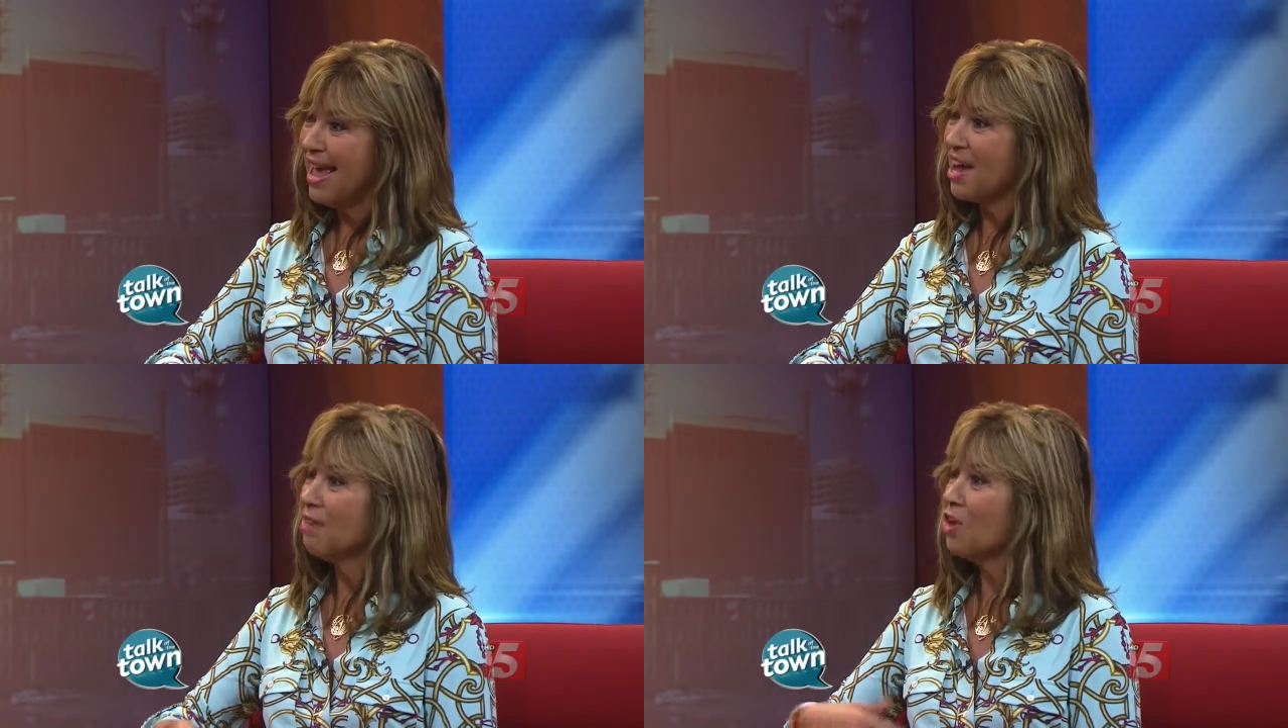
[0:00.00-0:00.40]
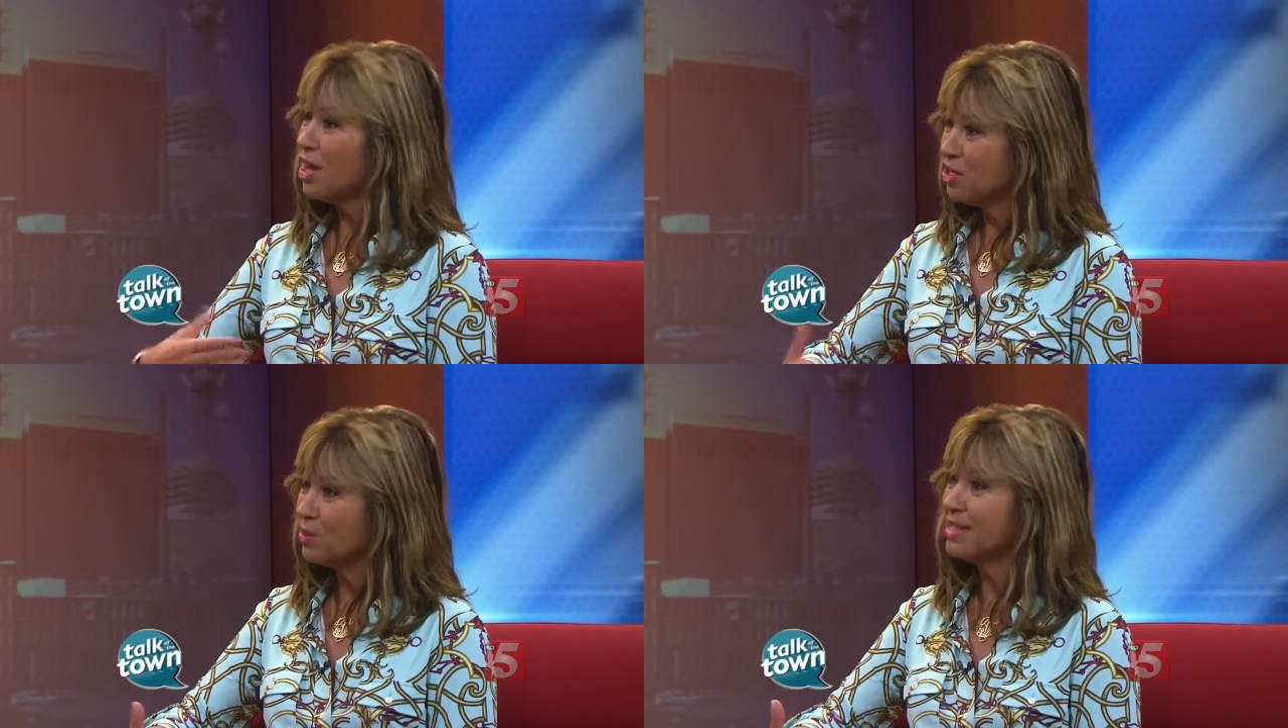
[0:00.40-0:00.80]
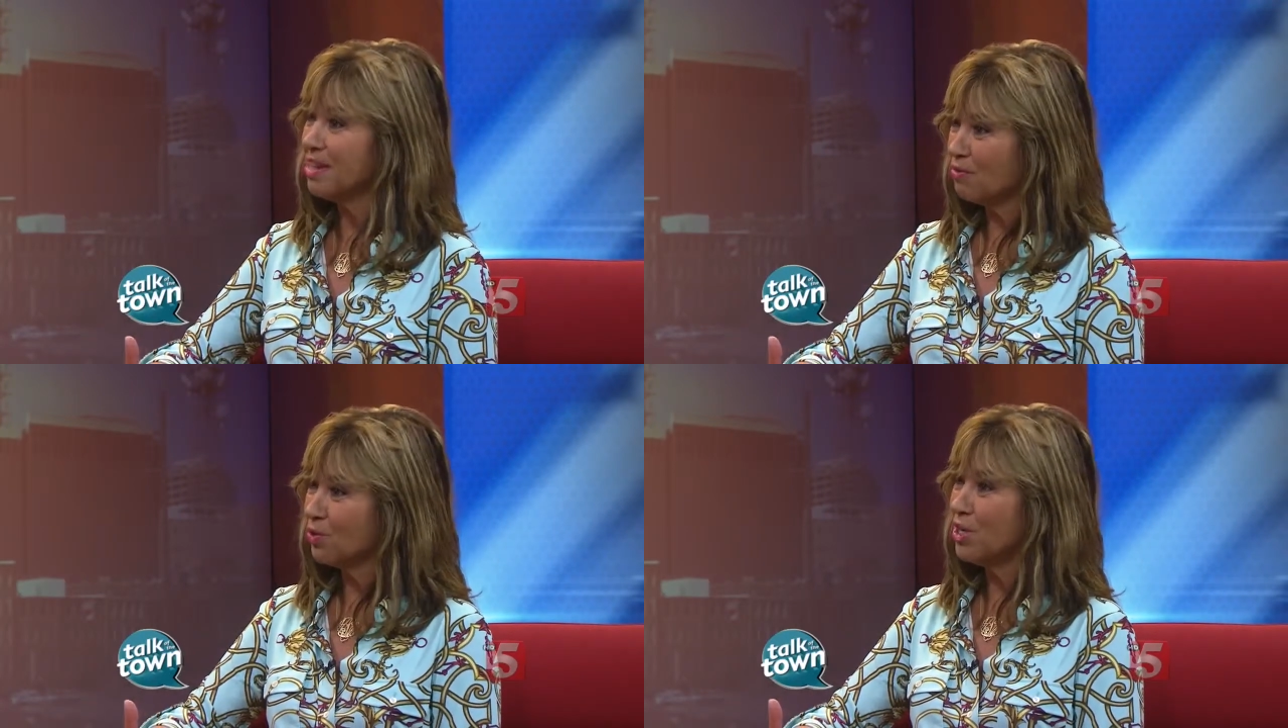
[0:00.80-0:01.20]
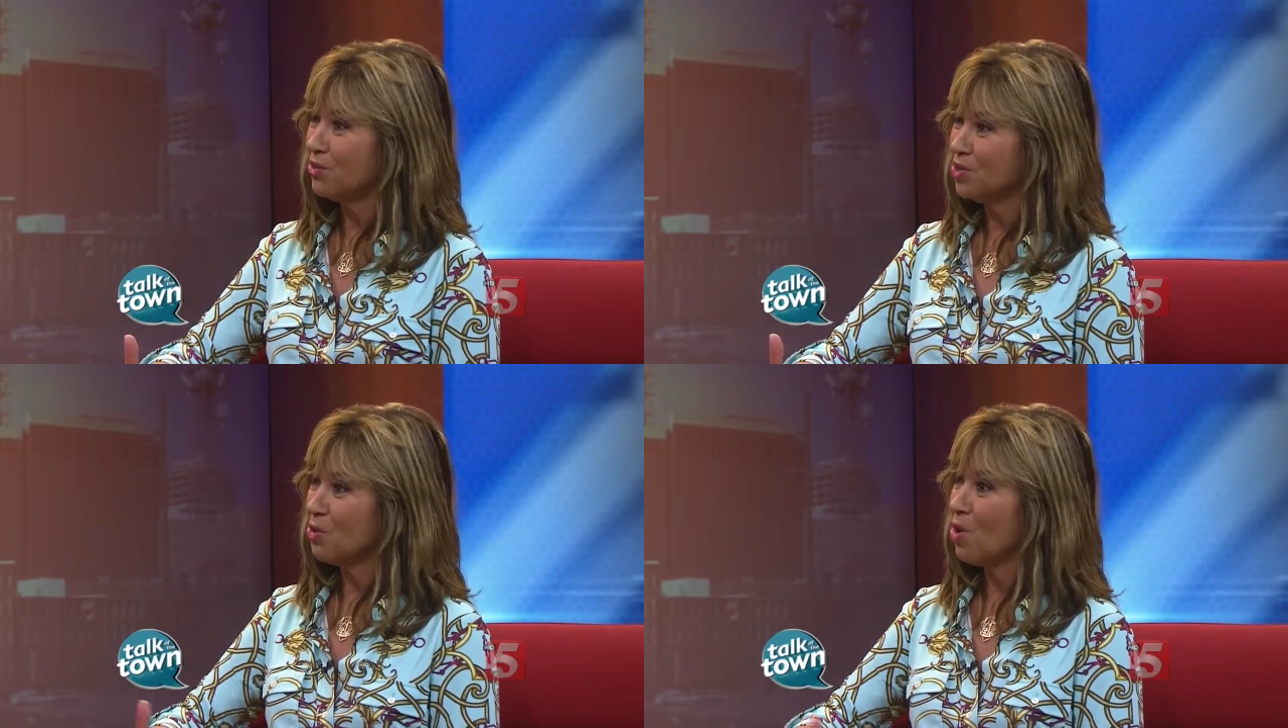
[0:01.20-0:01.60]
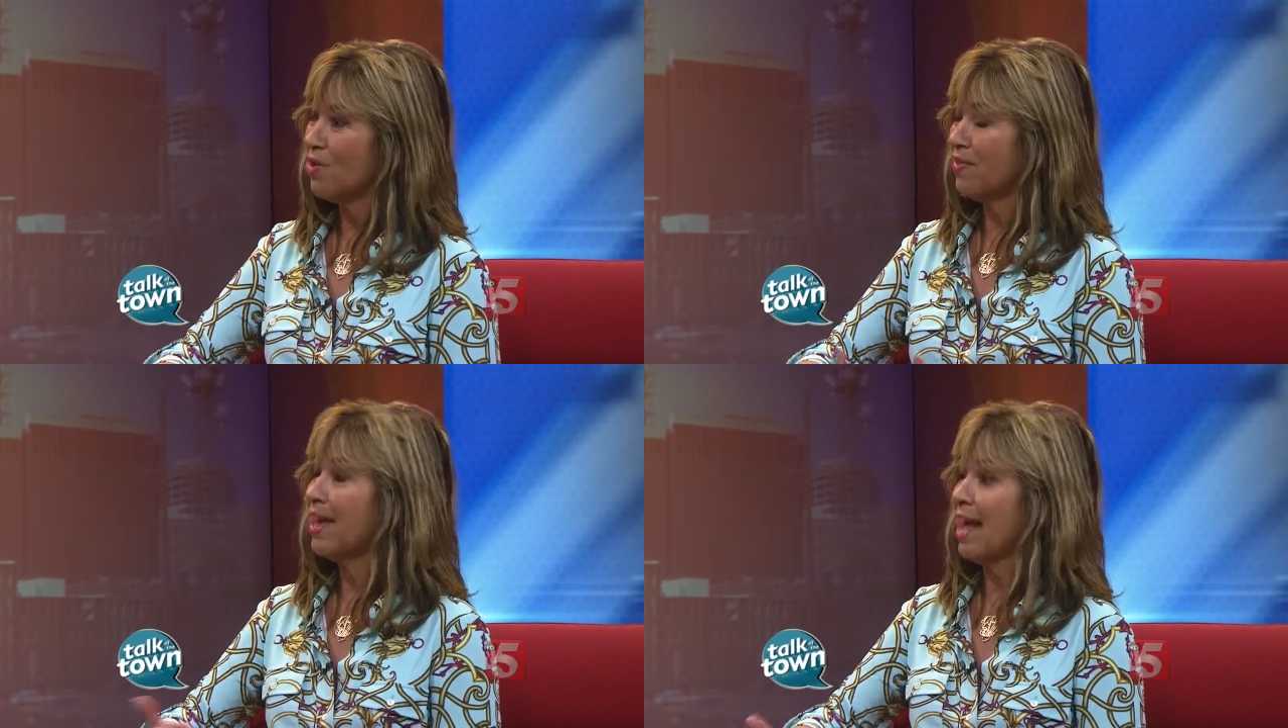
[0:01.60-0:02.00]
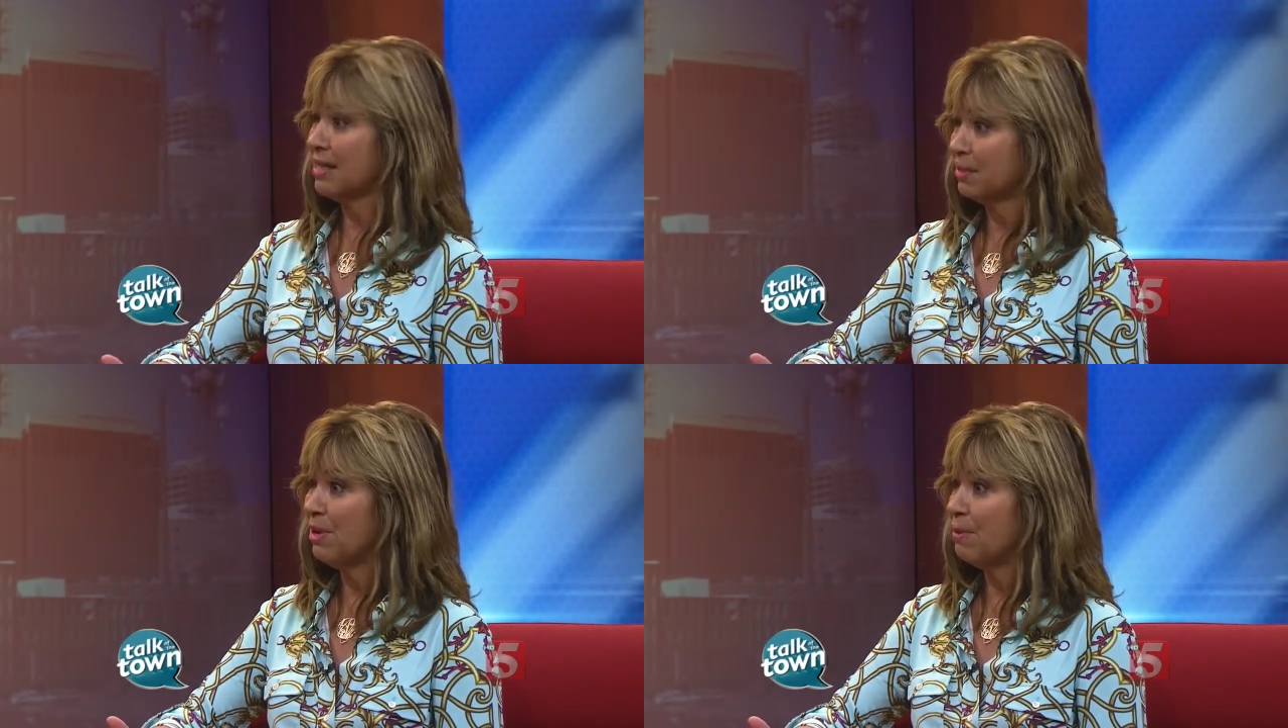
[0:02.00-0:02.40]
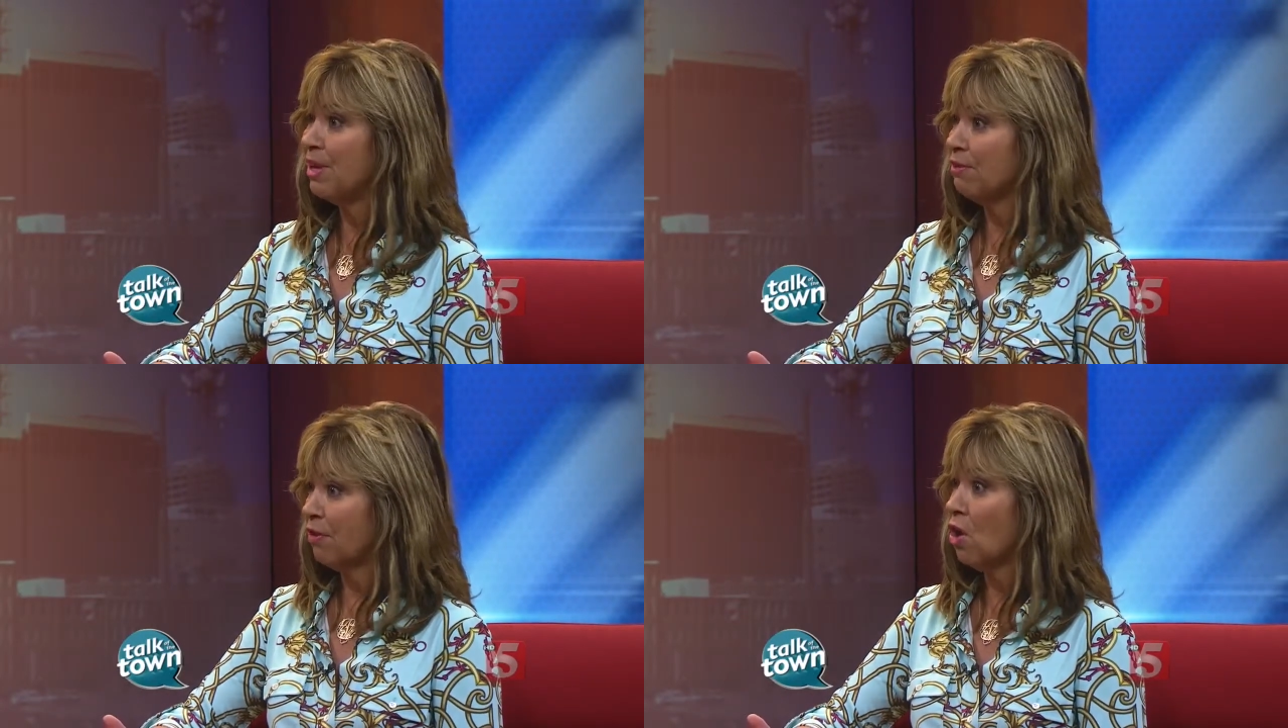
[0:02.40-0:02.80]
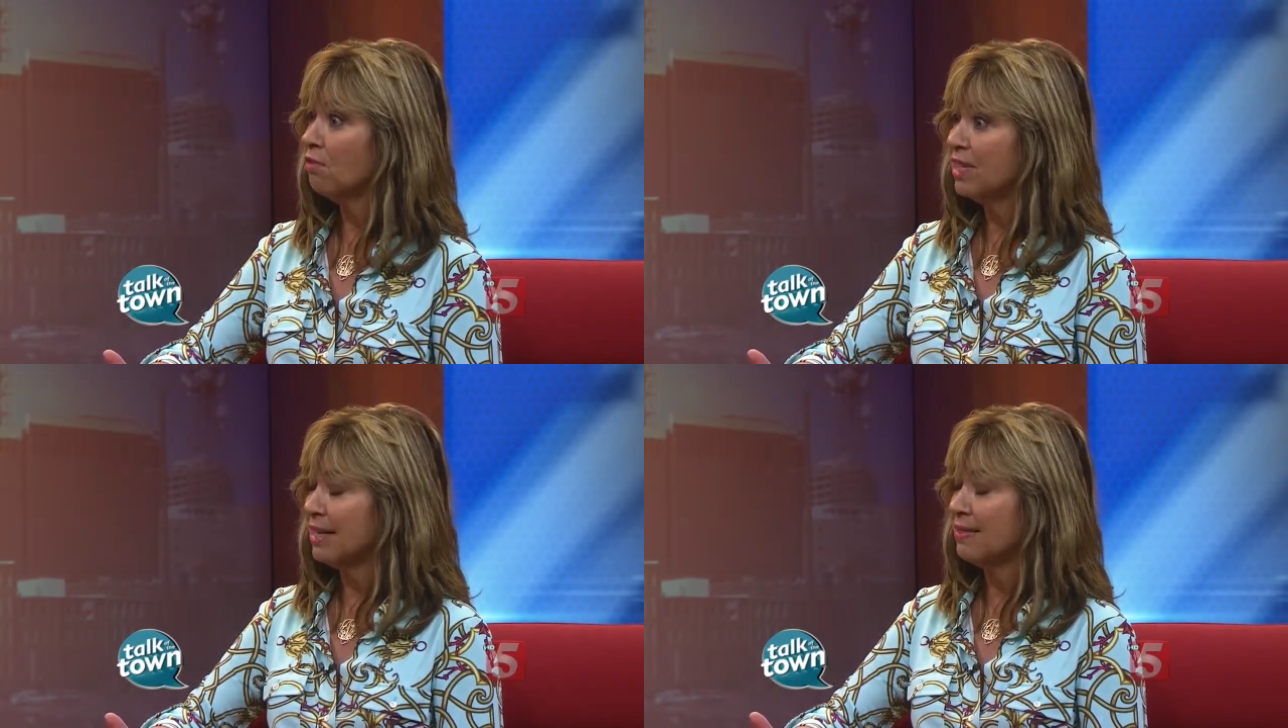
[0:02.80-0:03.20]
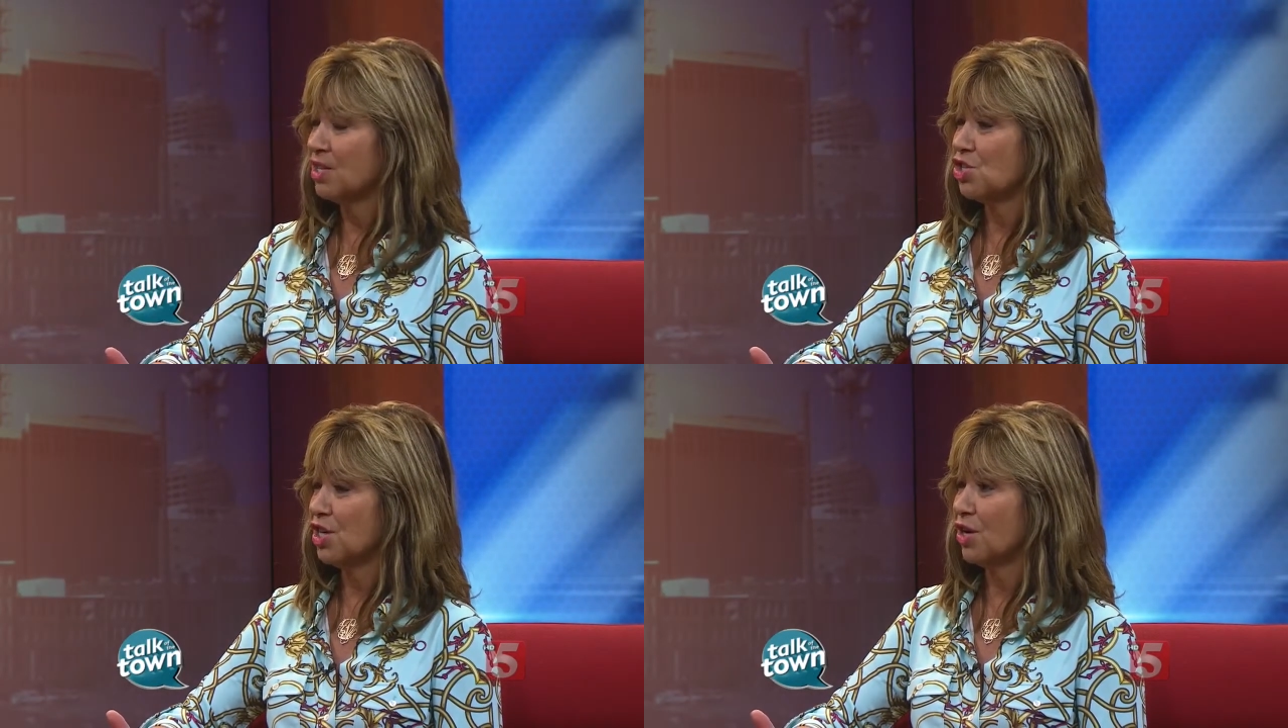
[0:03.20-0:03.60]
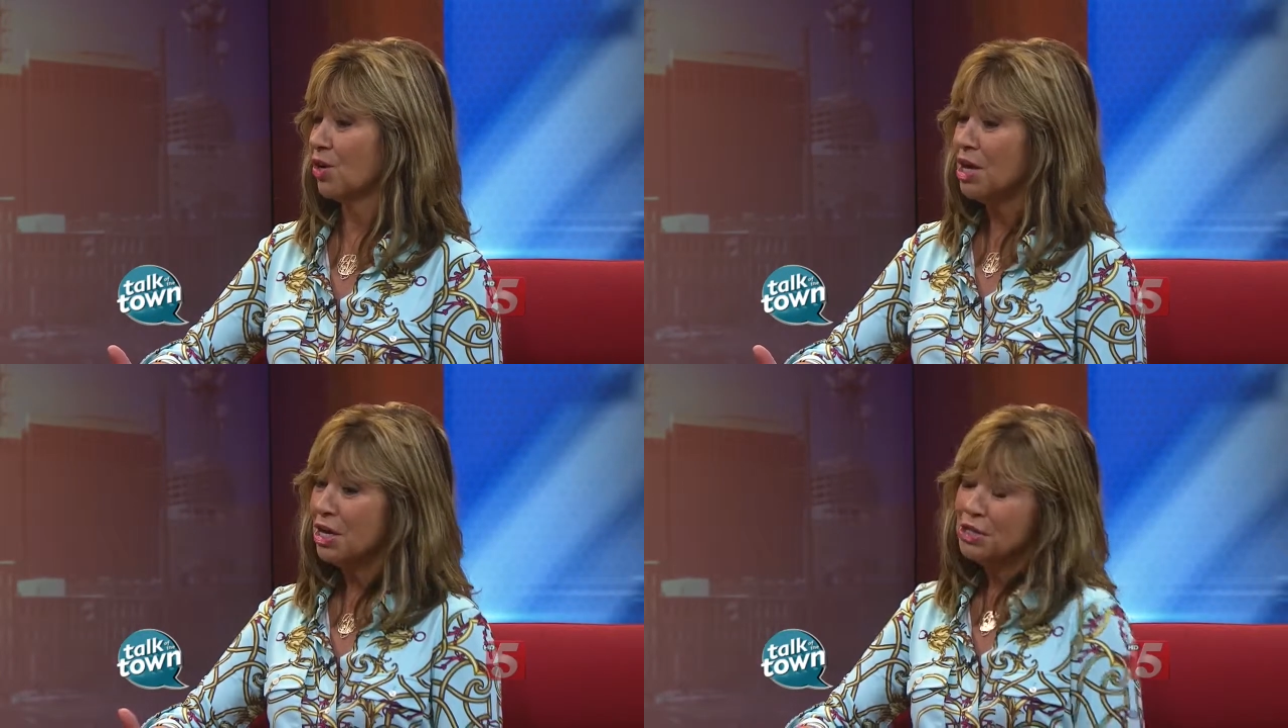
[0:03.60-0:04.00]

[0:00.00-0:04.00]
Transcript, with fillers: and I've gone to it several years in a row, and then they asked me to be involved in it this year.